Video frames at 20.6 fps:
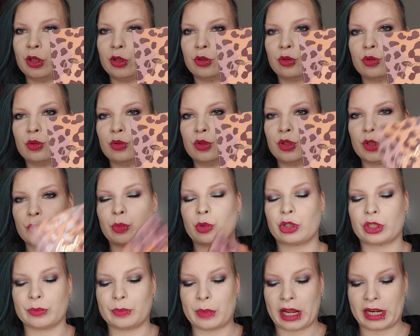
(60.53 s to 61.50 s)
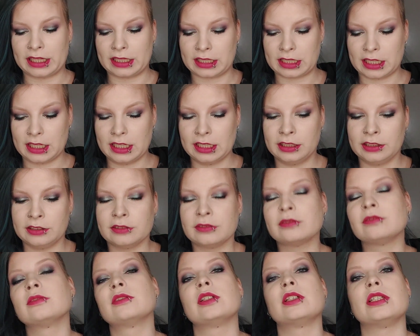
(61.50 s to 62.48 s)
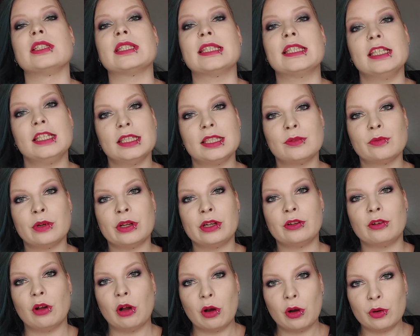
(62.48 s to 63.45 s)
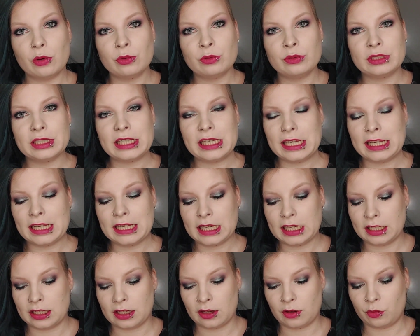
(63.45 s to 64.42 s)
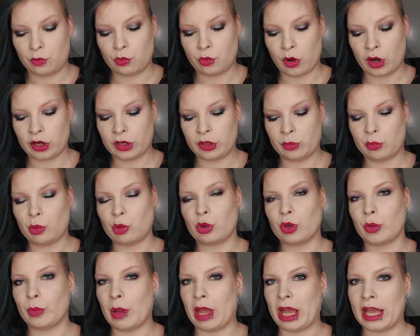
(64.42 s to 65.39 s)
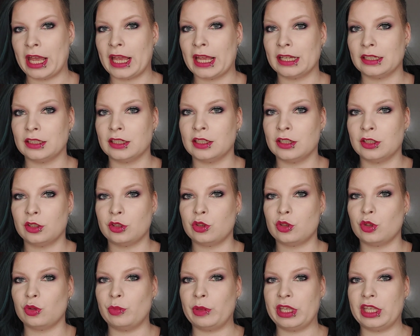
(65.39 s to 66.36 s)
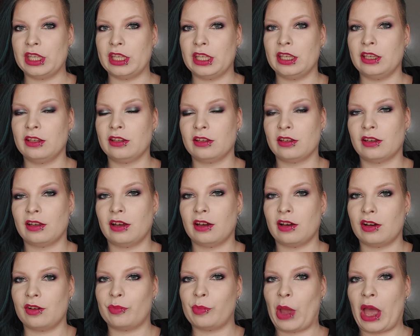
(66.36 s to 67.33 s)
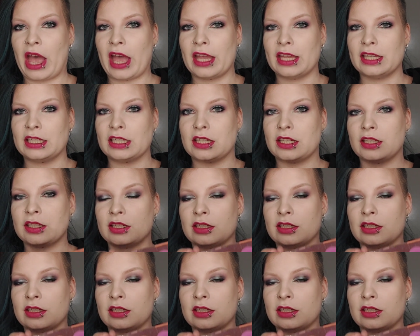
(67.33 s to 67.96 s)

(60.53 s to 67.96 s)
Good Sport palette. Because this one only needed one more pan to be half panned.